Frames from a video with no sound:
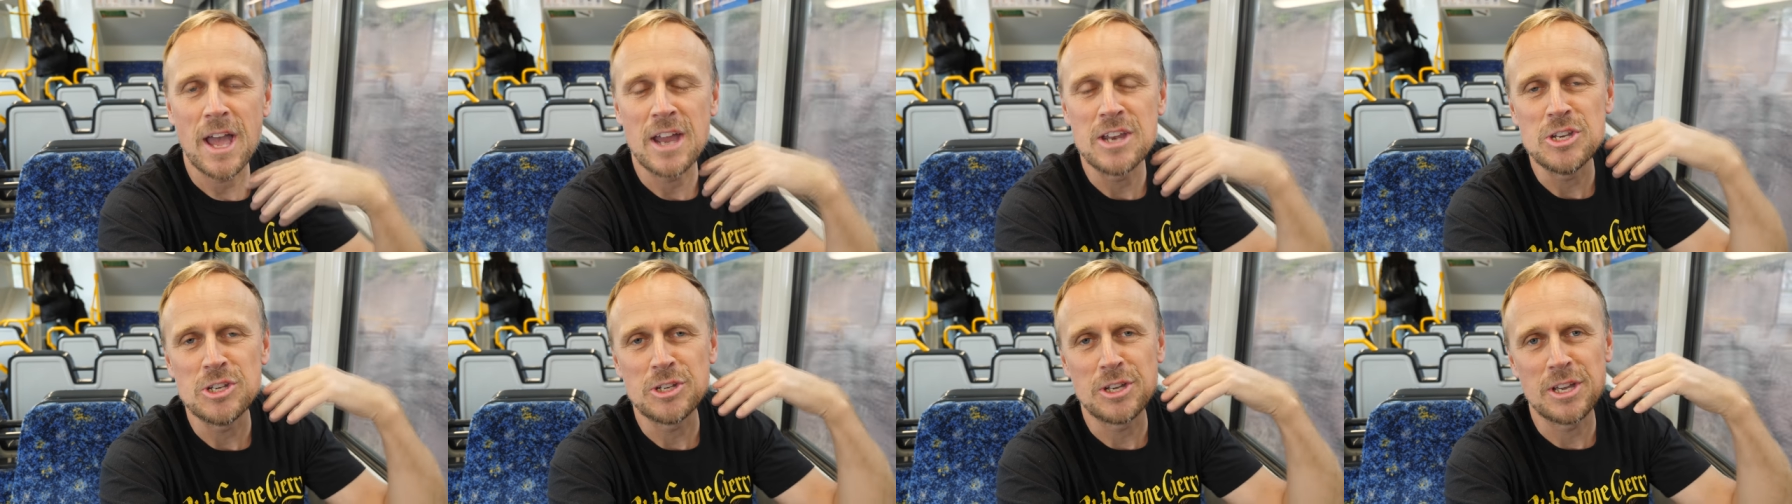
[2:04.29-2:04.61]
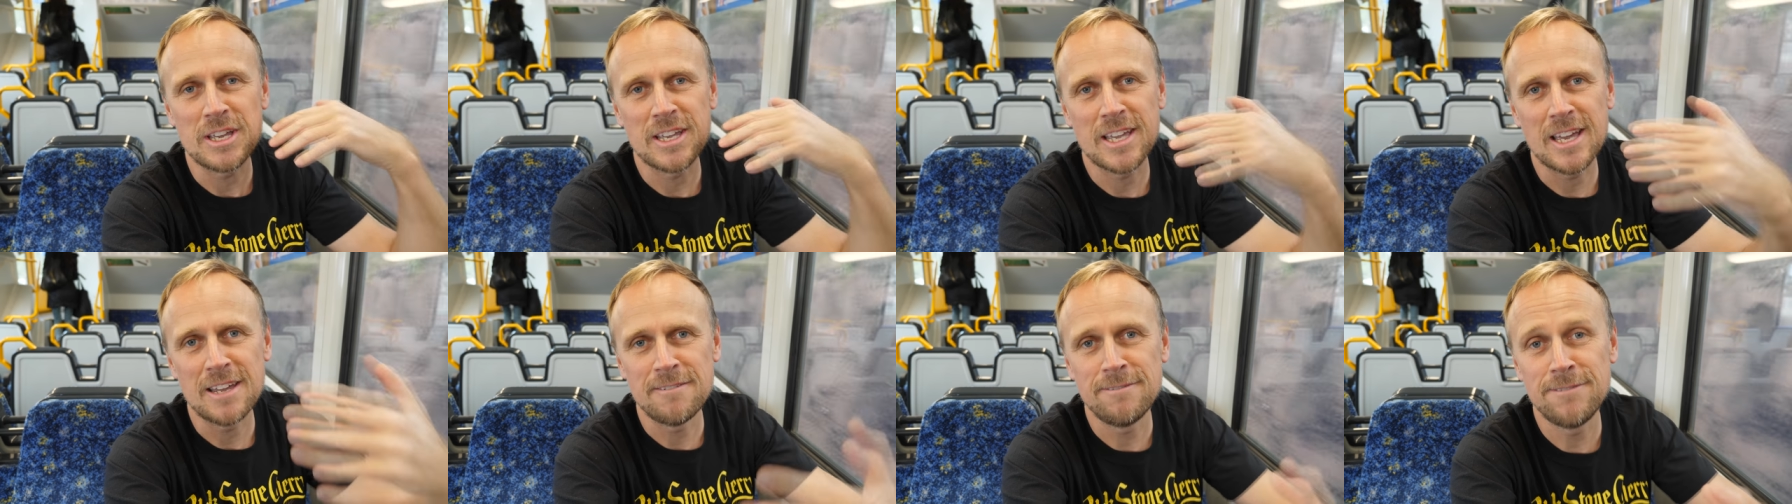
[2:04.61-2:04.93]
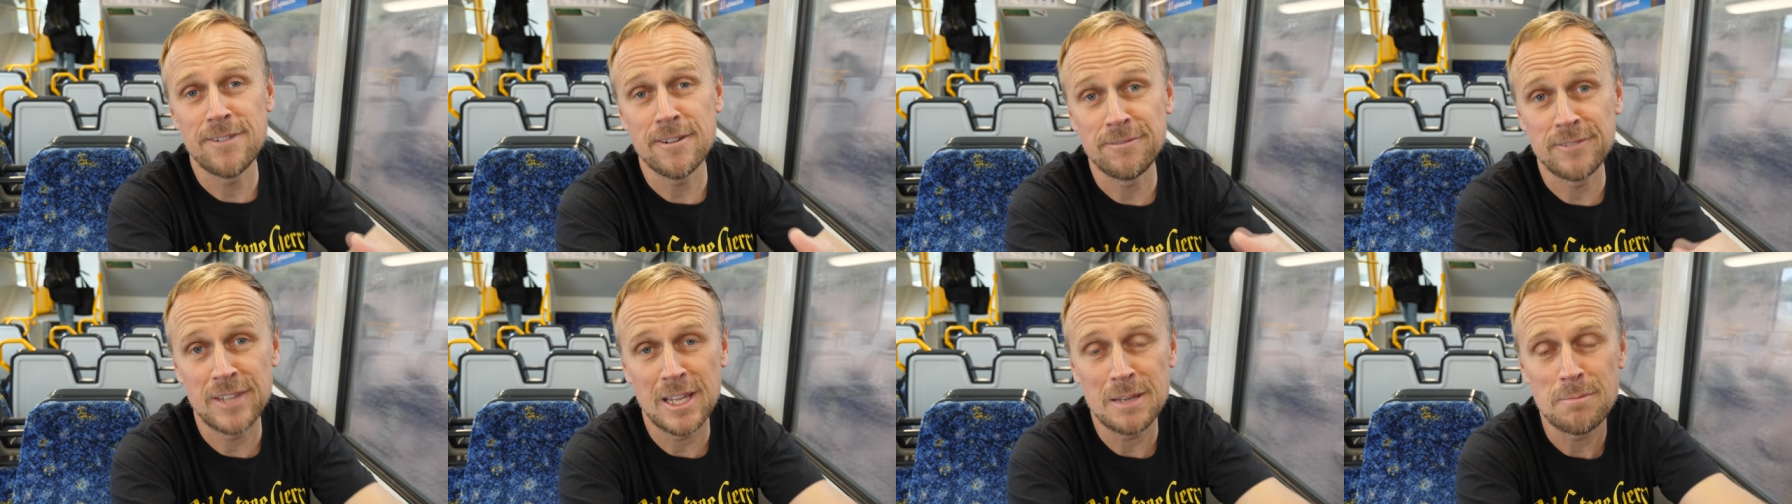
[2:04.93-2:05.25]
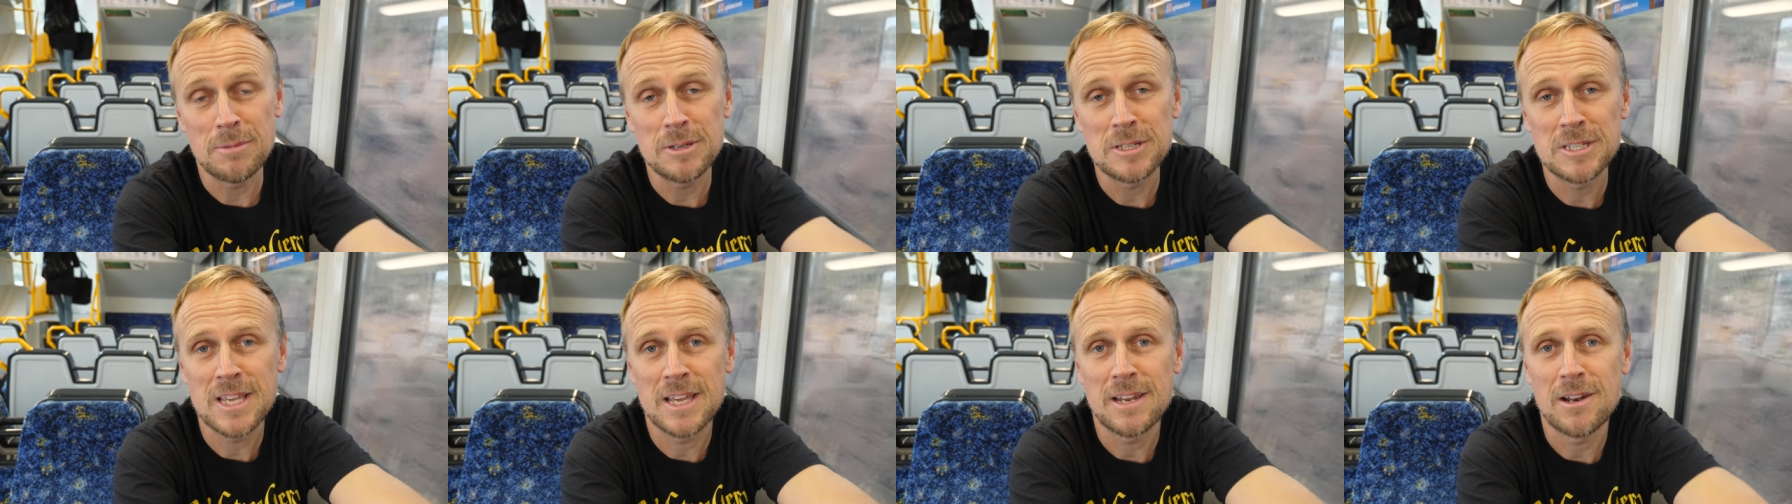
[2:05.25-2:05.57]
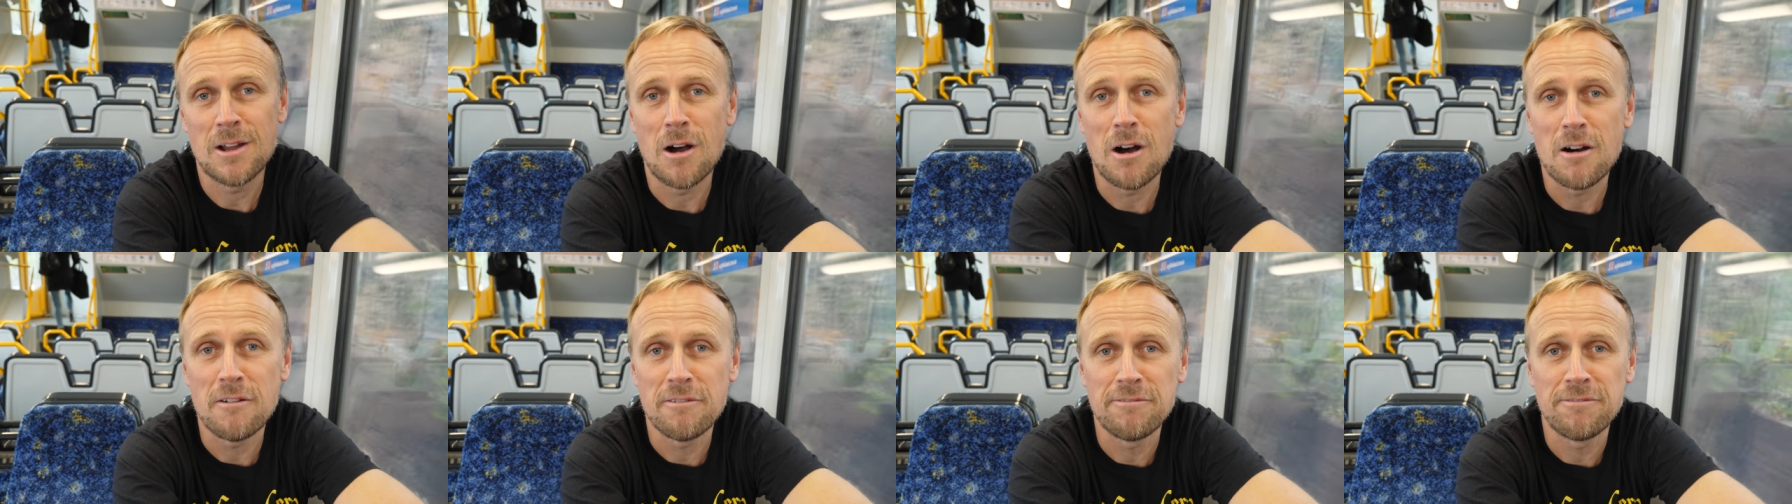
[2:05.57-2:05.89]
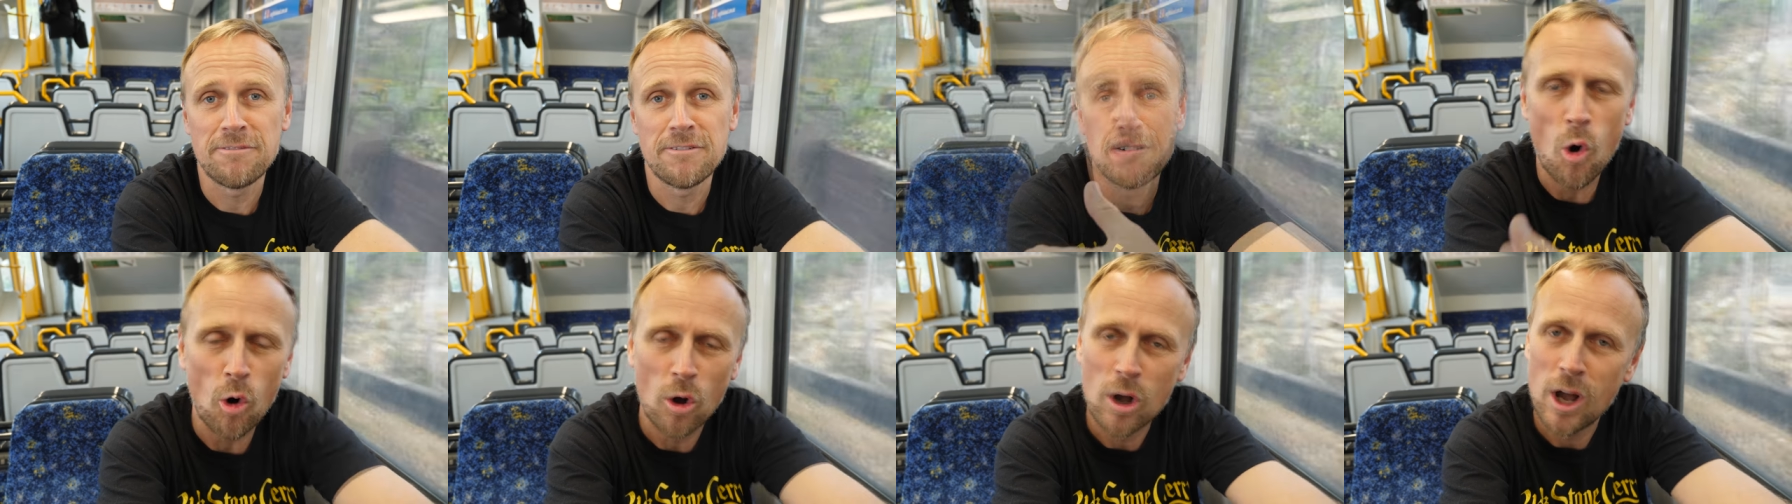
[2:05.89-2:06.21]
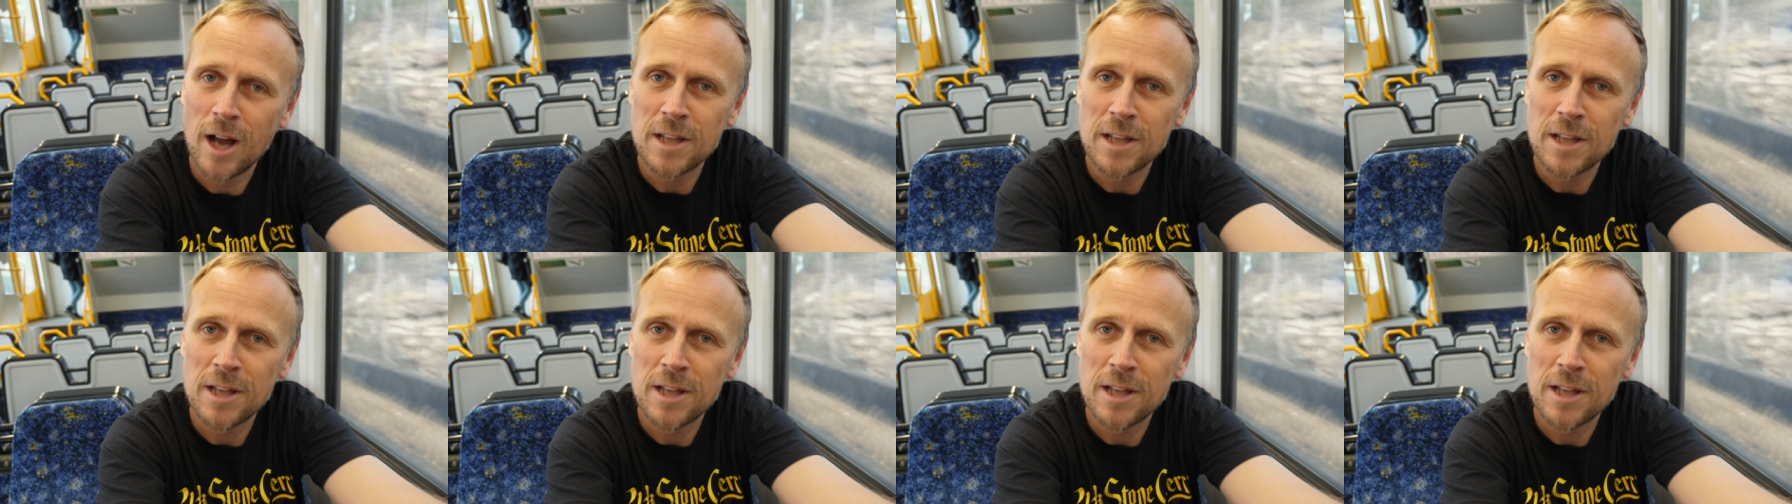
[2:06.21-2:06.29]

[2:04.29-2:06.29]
and you can get 15% off all